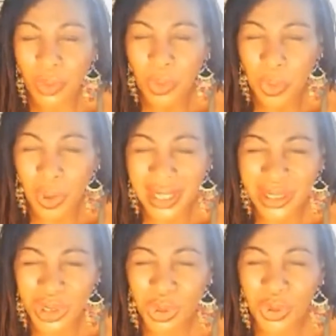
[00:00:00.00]
though we
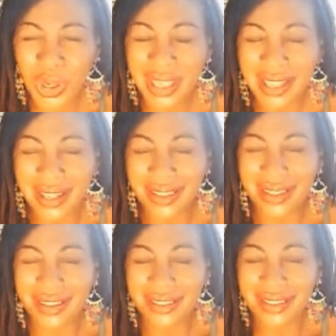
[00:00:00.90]
all enjoy
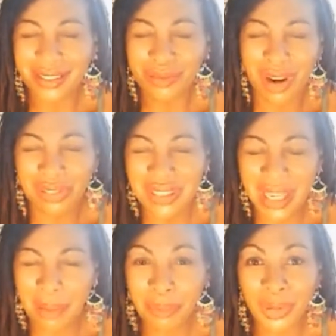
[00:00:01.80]
the
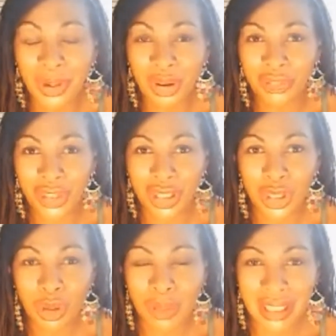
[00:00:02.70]
rough and tumble of
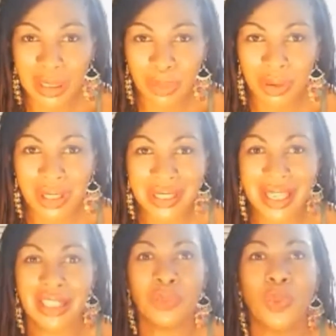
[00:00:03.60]
the human
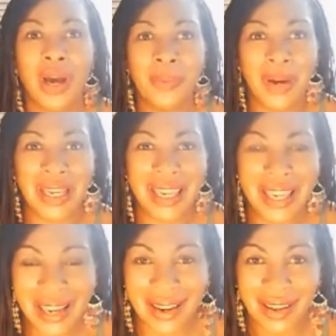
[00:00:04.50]
experience. That's why
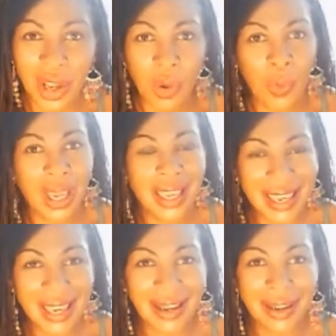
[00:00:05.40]
we're here.
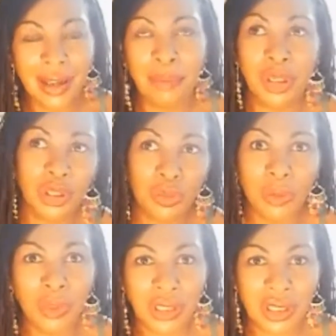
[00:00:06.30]
We're here
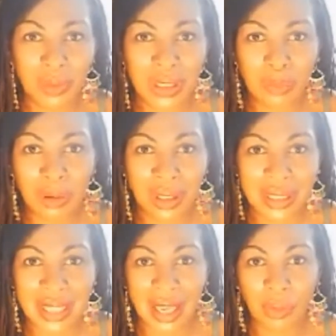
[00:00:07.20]
because we wanted to
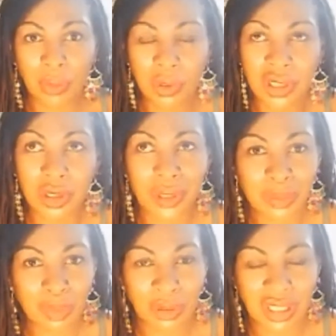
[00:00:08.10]
experience that. We
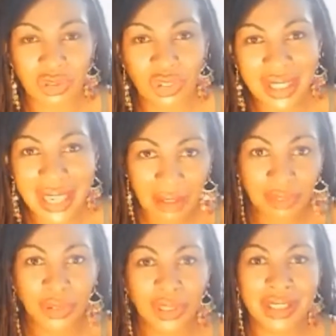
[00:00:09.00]
wanted to experience
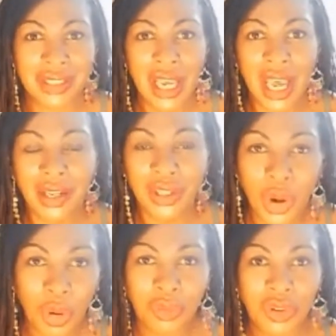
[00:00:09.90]
forgetfulness
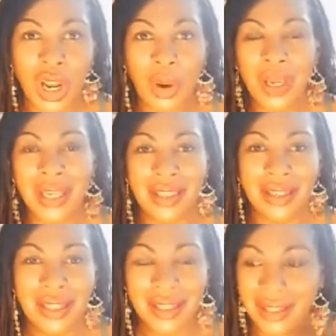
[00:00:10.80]
and not
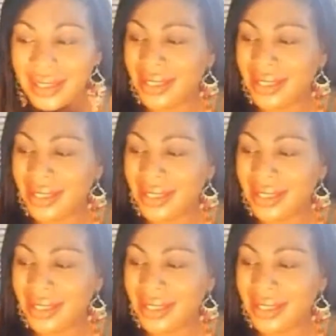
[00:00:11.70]
knowing that